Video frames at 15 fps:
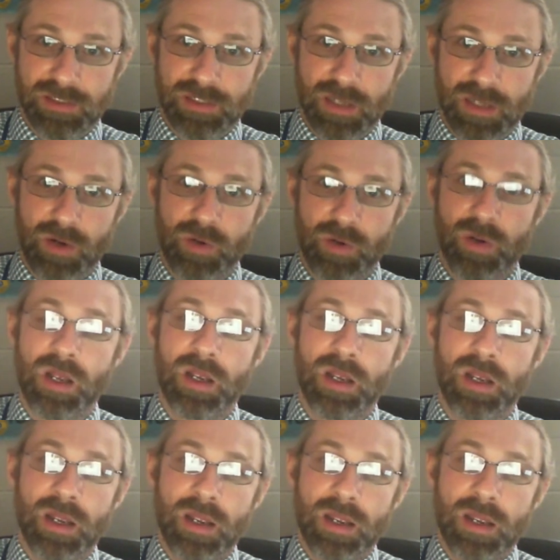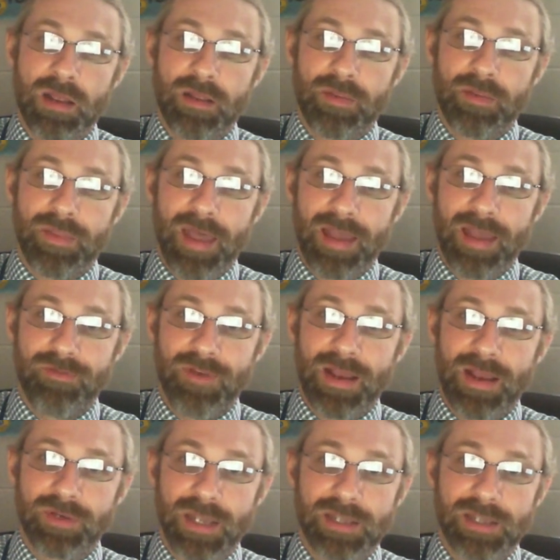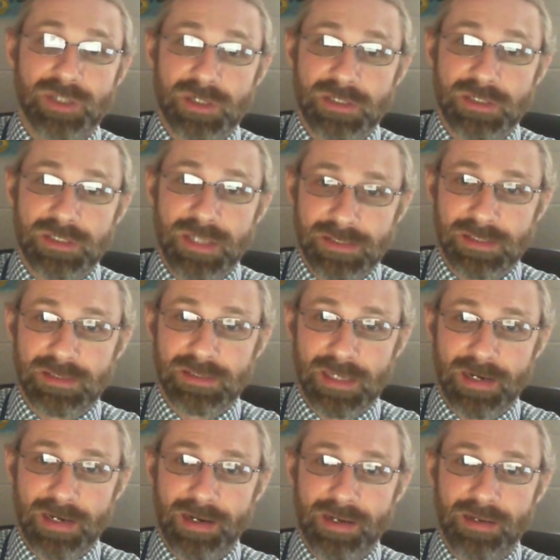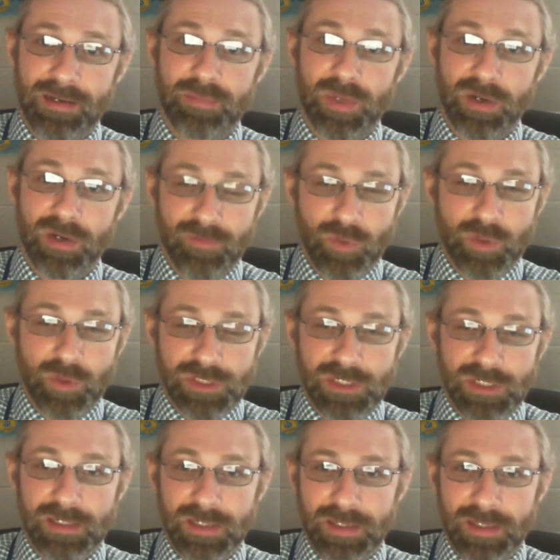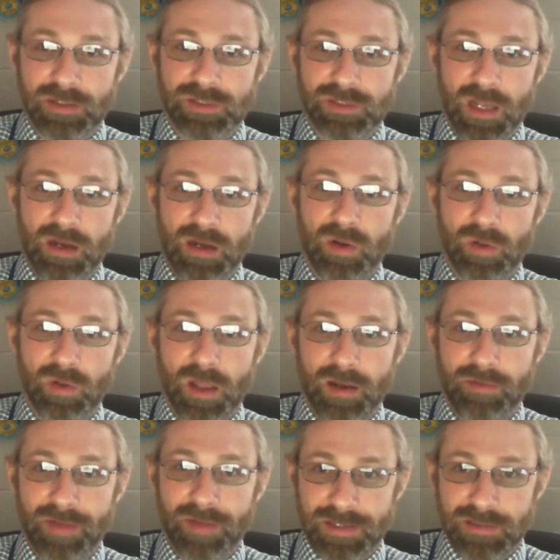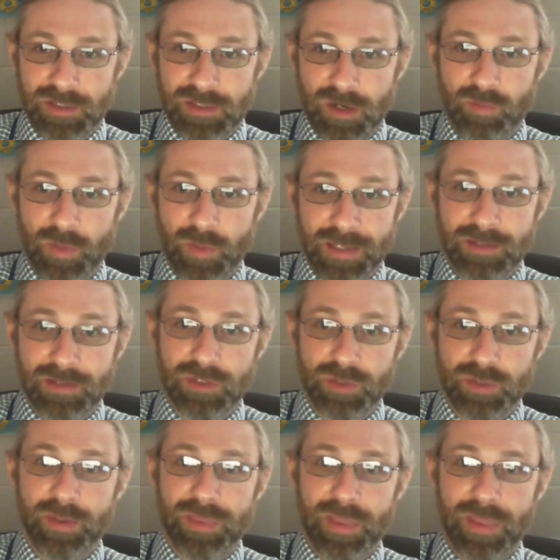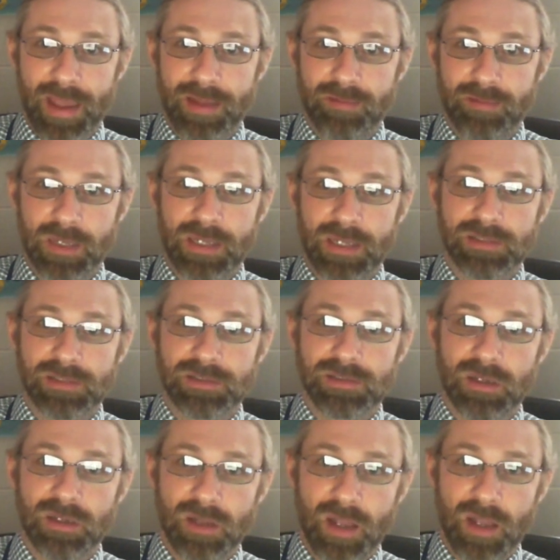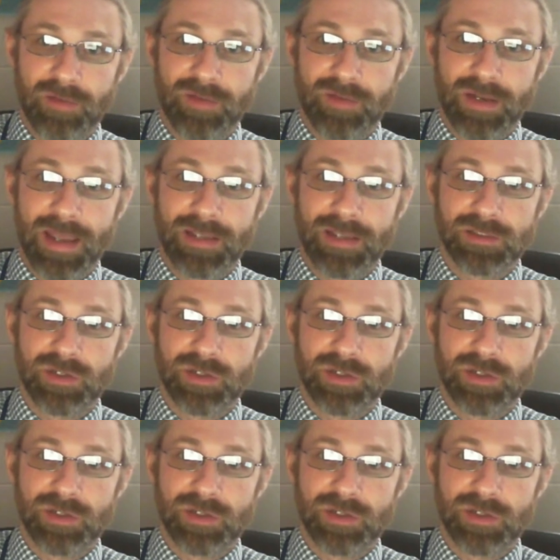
So that foundation is necessary, but unfortunately, there's not a whole lot of hands-on we can do with that because a lot of it has to